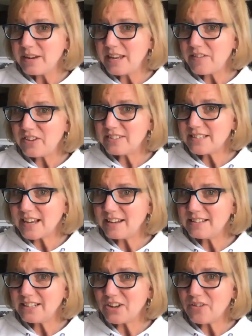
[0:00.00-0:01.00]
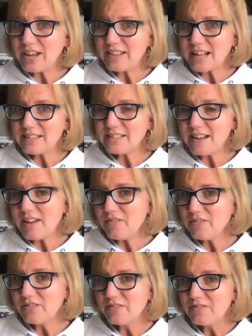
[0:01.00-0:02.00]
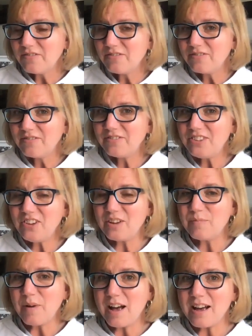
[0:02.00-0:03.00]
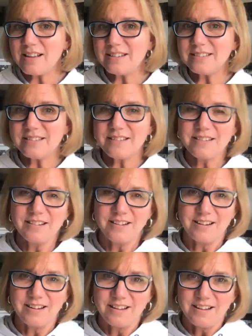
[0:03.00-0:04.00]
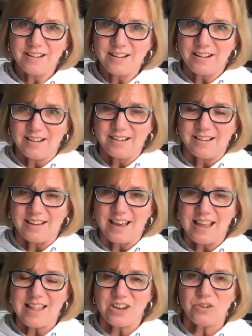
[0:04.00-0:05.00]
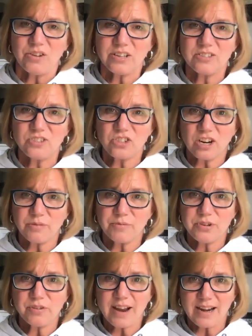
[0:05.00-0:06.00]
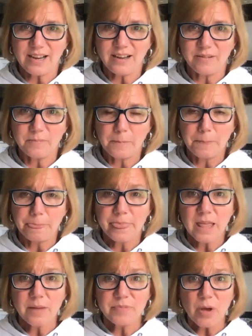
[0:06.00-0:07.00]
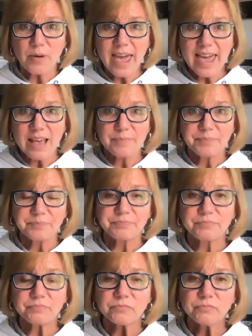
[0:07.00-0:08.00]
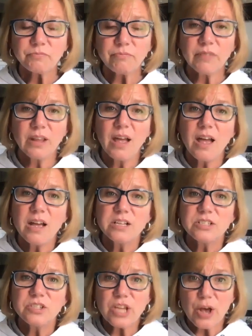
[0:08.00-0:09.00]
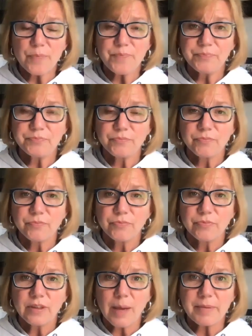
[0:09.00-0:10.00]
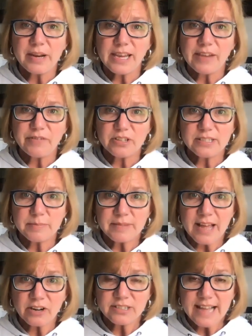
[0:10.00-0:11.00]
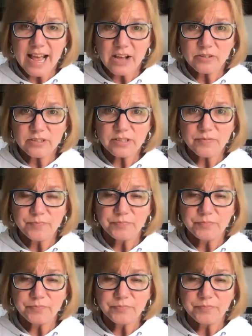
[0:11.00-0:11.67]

give you a second to go get that stuff. You can pause, and then you can start when you're ready. Okay, so I'm going to give you some letter sounds,